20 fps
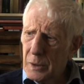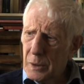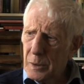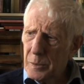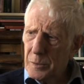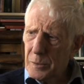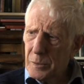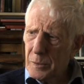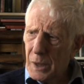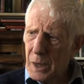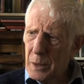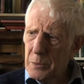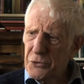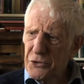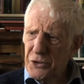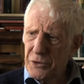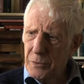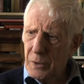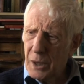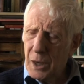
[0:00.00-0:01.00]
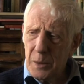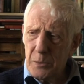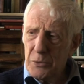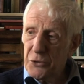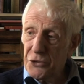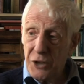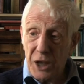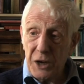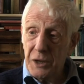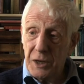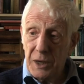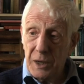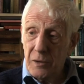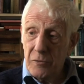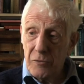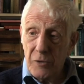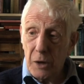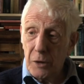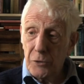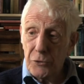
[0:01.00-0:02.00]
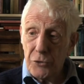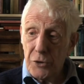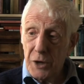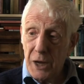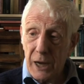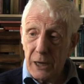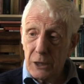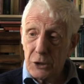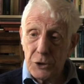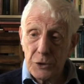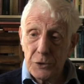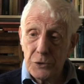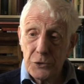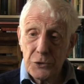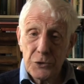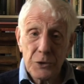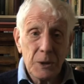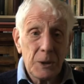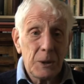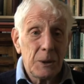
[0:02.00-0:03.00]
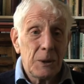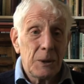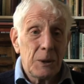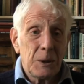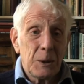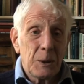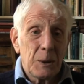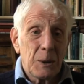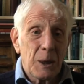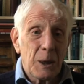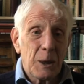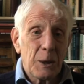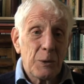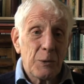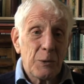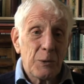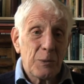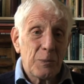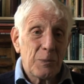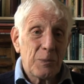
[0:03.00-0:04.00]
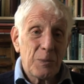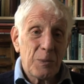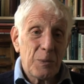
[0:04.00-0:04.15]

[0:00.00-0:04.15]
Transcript: Um, I'm, I'm studying voluntary actions and